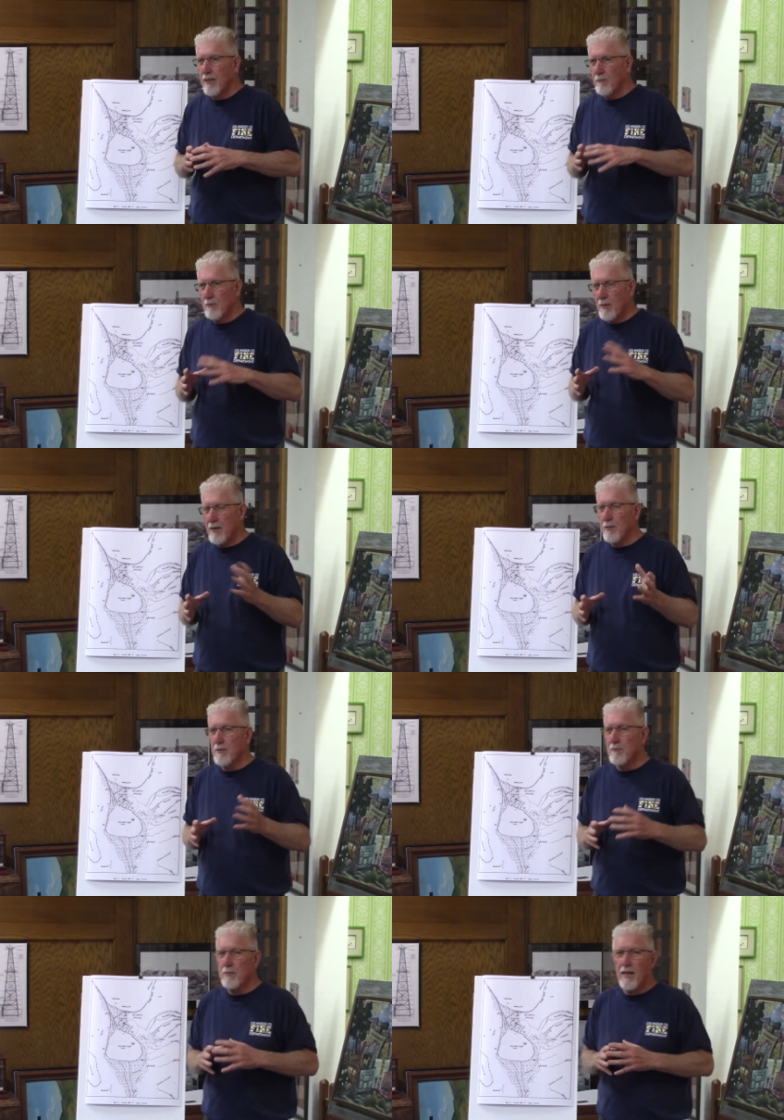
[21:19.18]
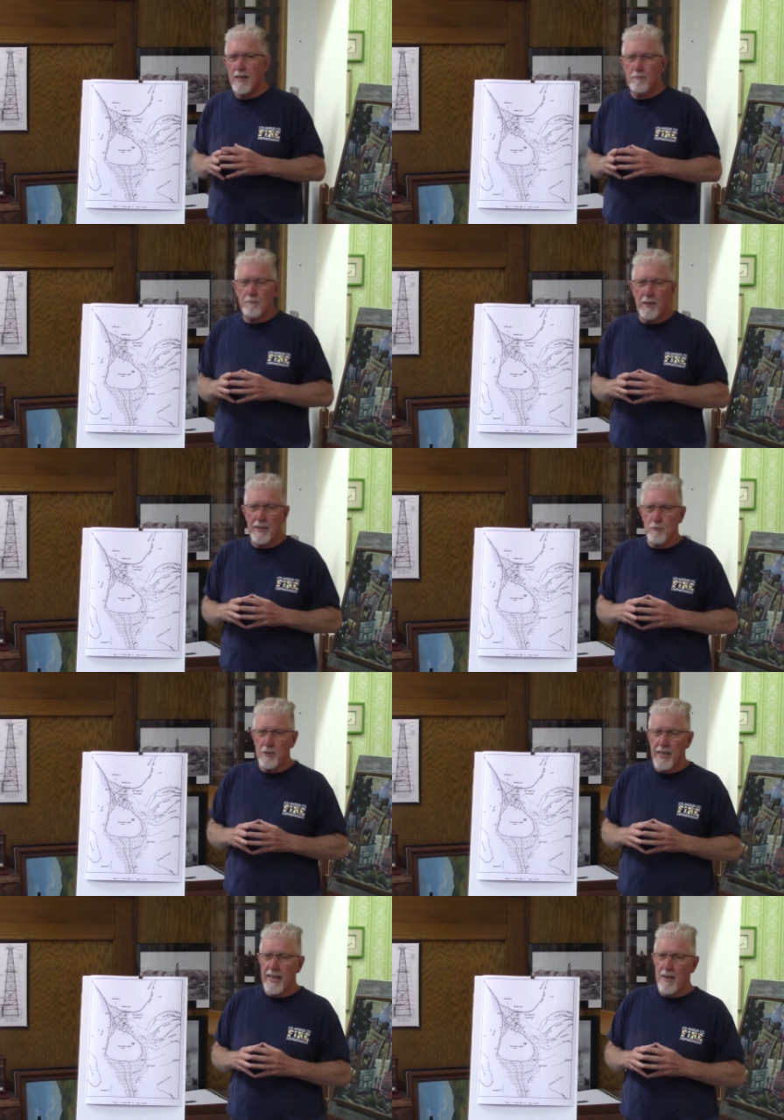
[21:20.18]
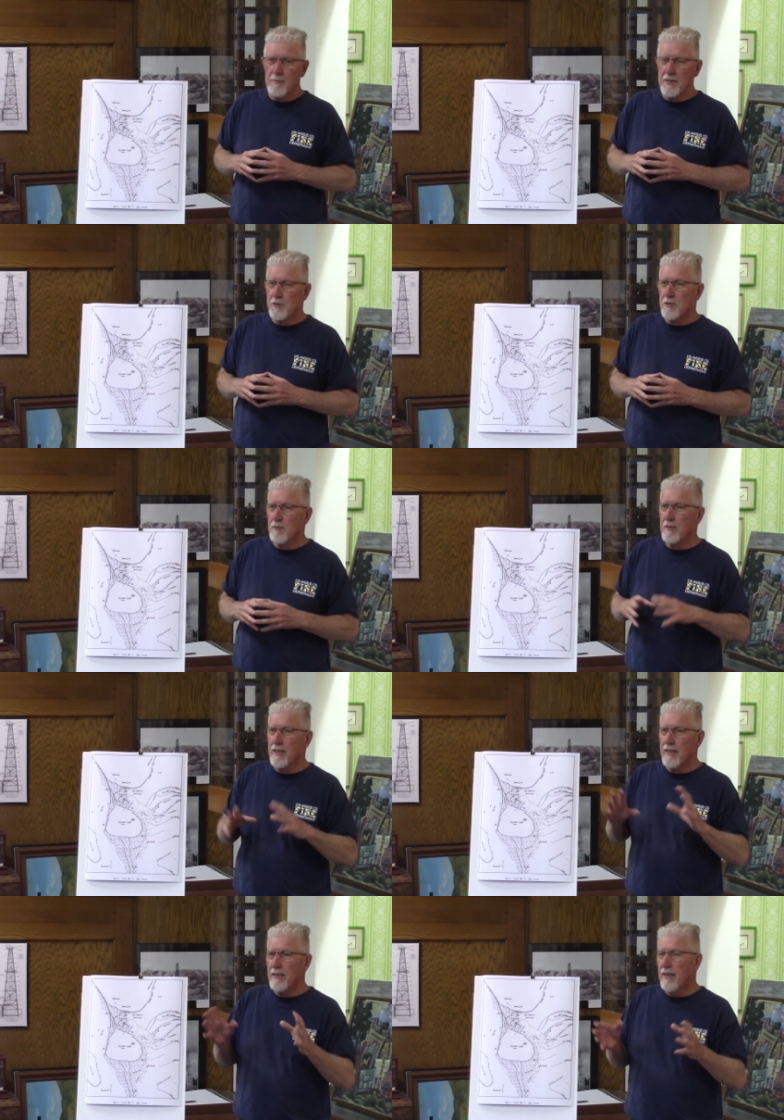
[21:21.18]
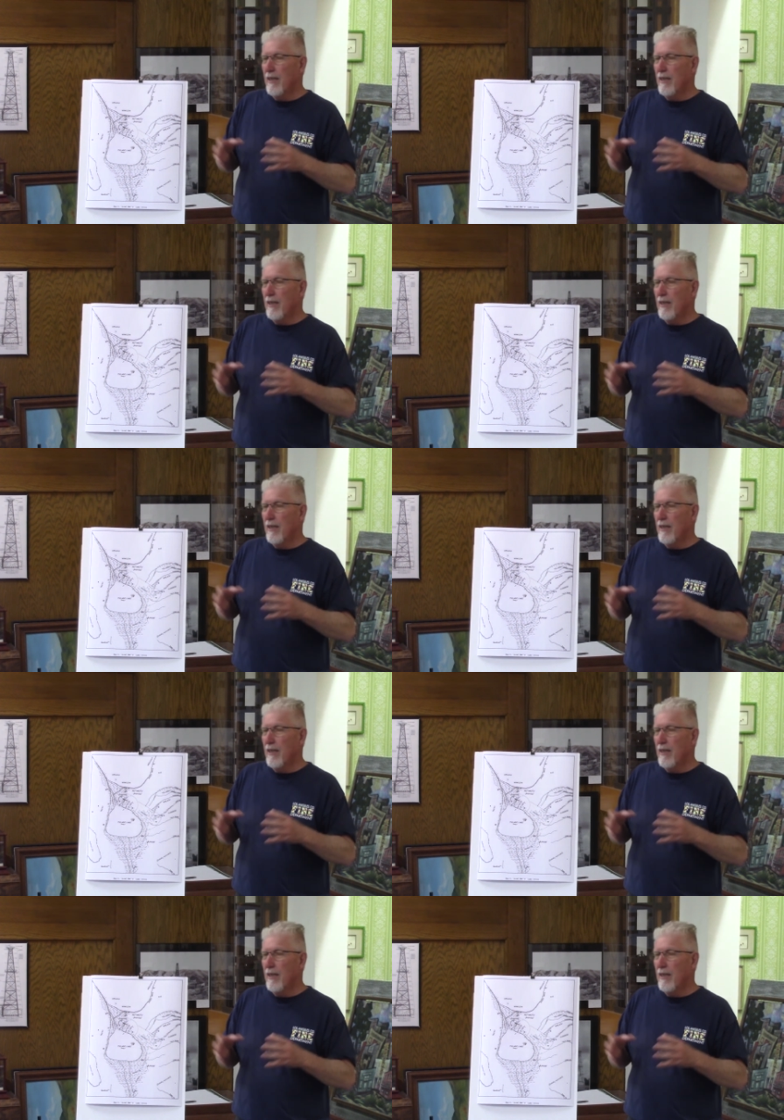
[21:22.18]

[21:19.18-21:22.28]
We buried them in a plot, place where they can't be disturbed again.